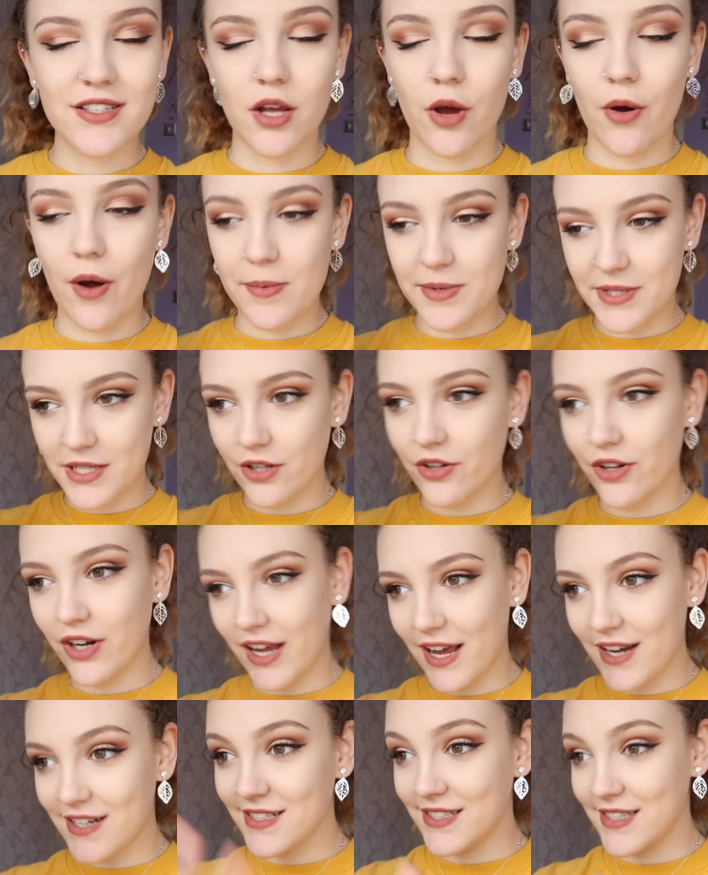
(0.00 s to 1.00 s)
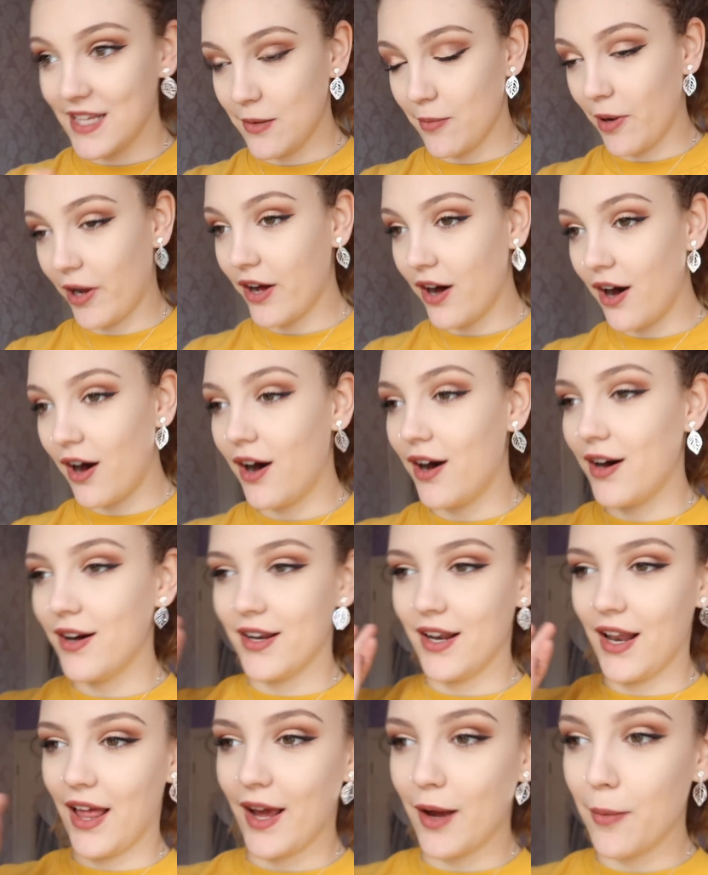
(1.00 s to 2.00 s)
So I'm still going to get to see my car
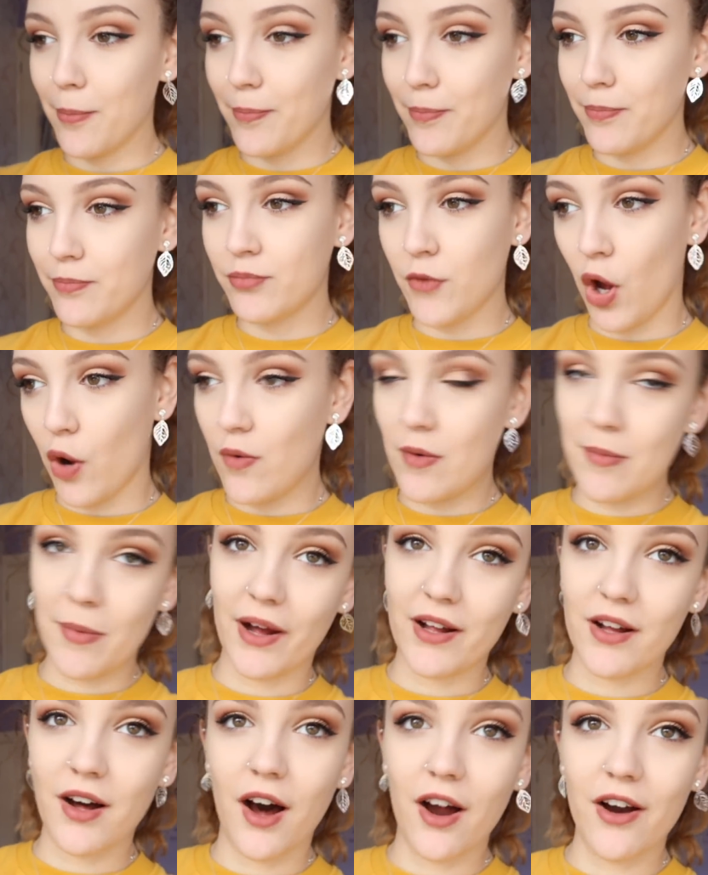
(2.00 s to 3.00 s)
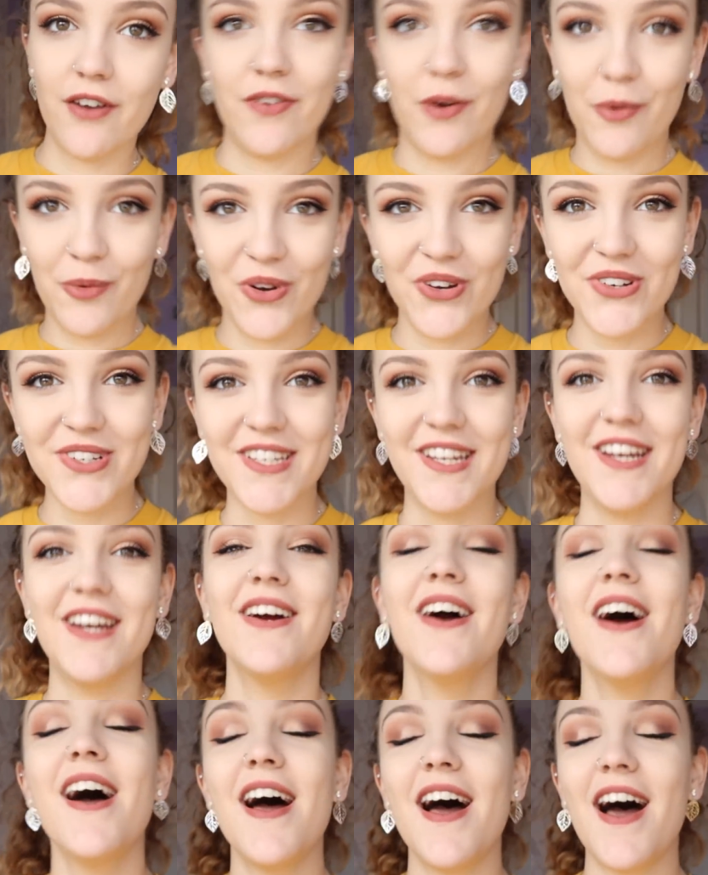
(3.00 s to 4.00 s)
and, like, go in my car if I want to.